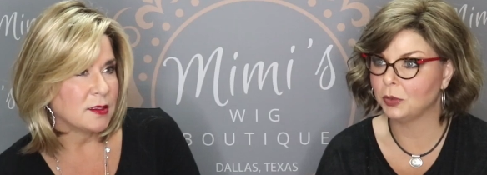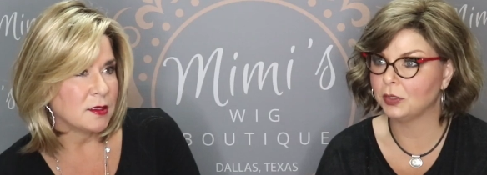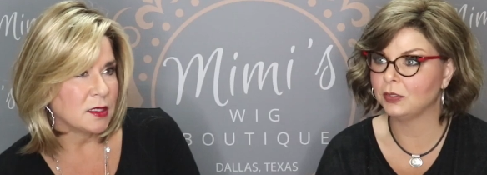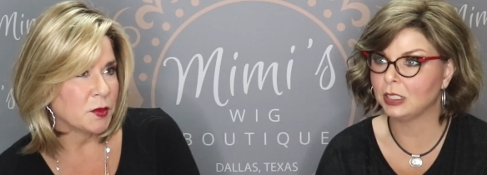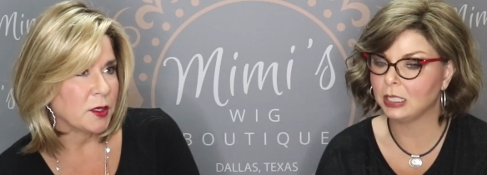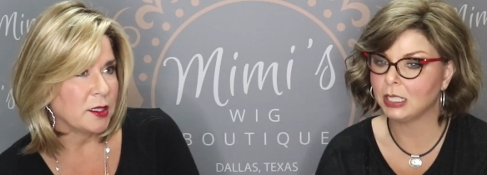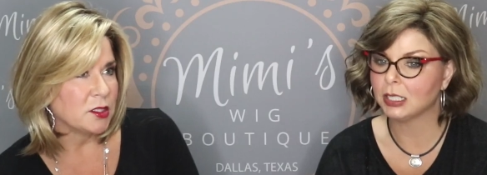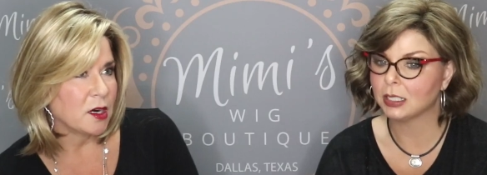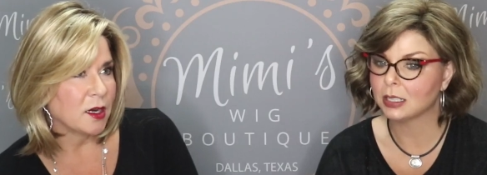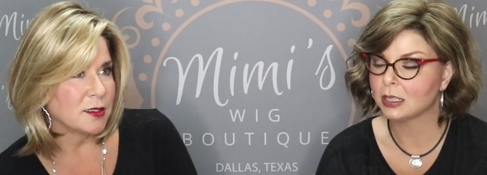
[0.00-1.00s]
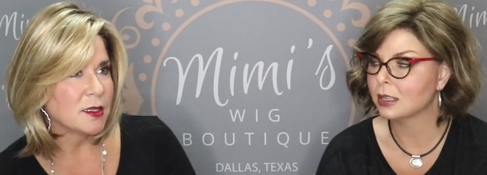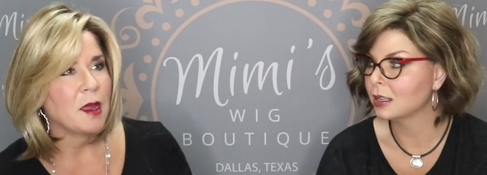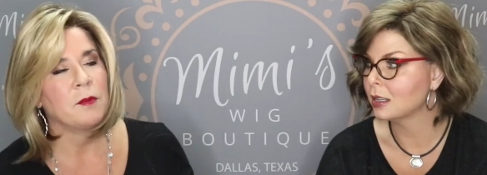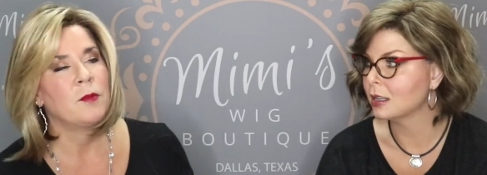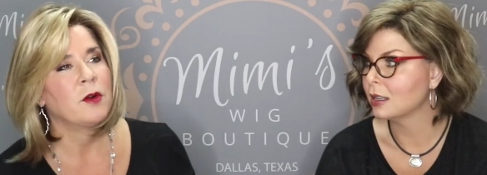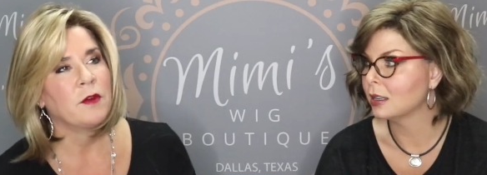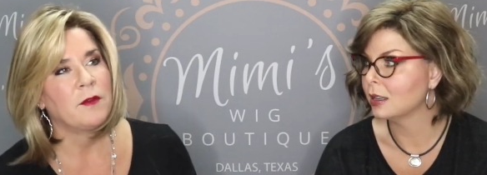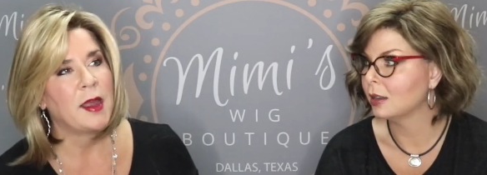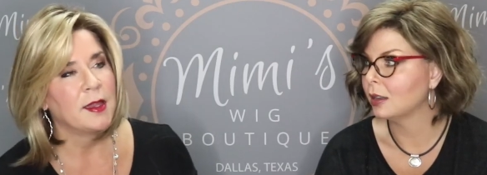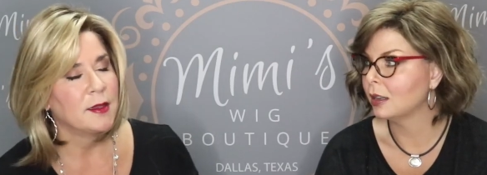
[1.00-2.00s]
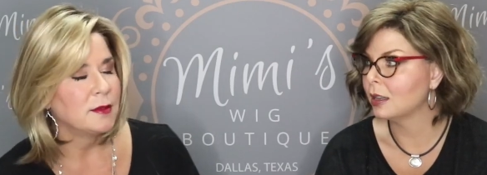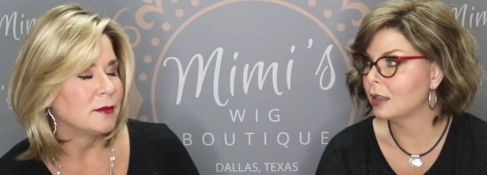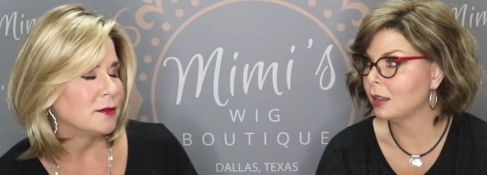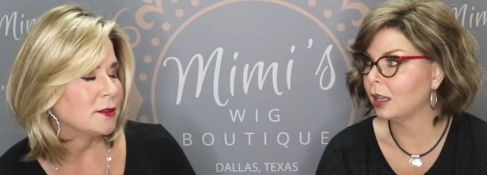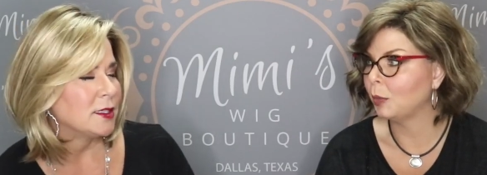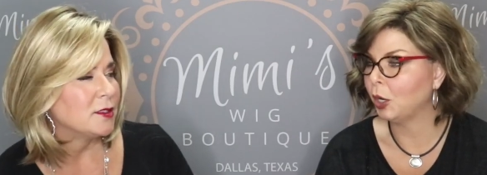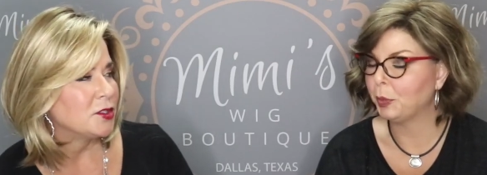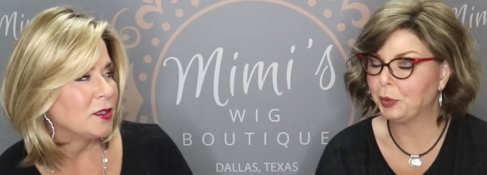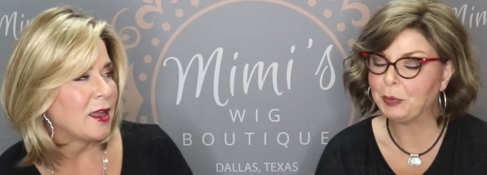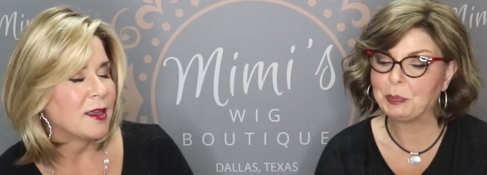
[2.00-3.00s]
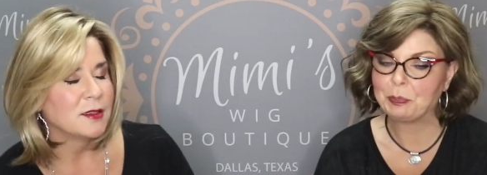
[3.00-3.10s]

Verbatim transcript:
Speaker 1: it's really dark. It's got more of a violet like tint purple. To it. Yeah, it's